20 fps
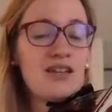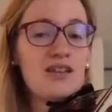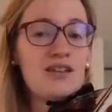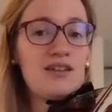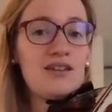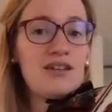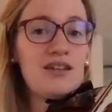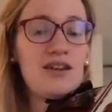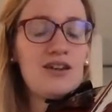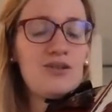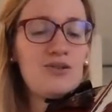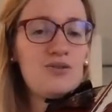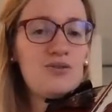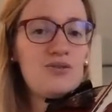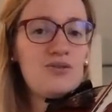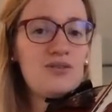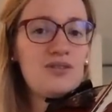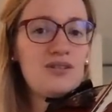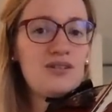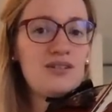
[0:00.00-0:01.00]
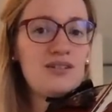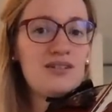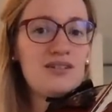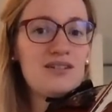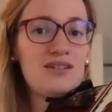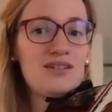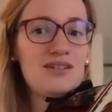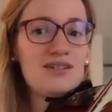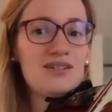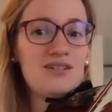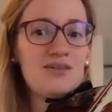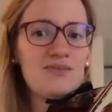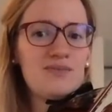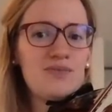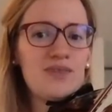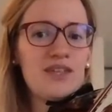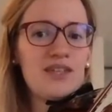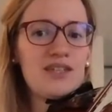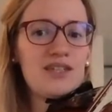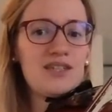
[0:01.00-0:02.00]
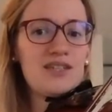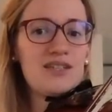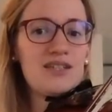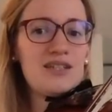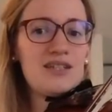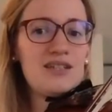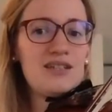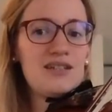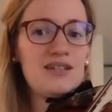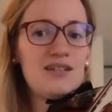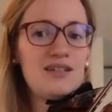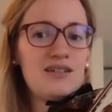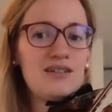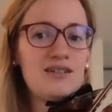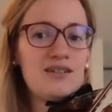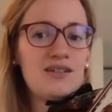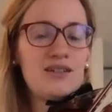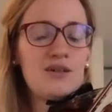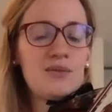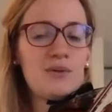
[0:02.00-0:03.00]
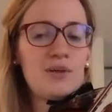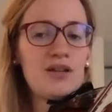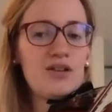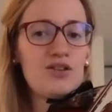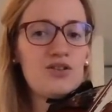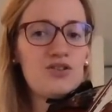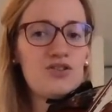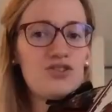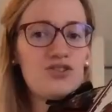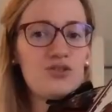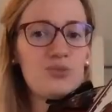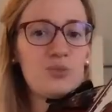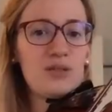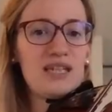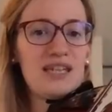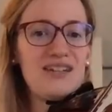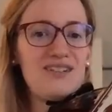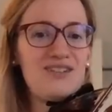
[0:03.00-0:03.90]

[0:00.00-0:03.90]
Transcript: Now, let's see. We are going to do beginner